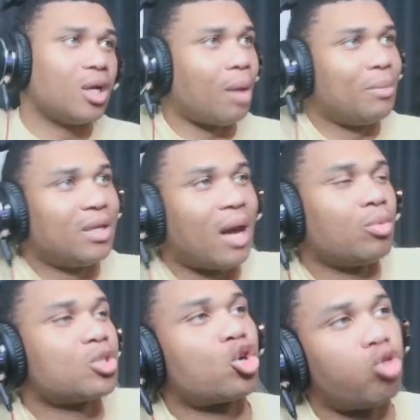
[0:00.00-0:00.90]
I mean, that
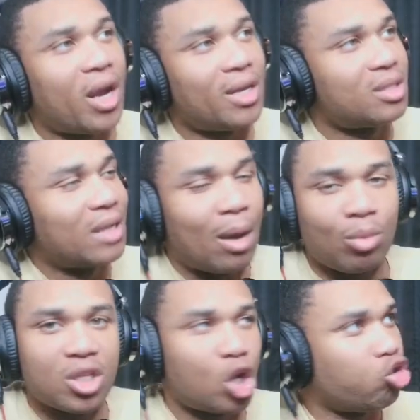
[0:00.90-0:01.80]
was crazy. That
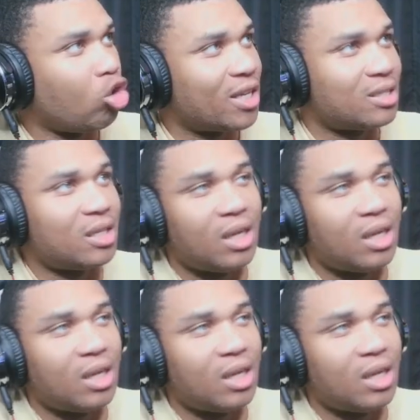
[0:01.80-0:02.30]
was a crazy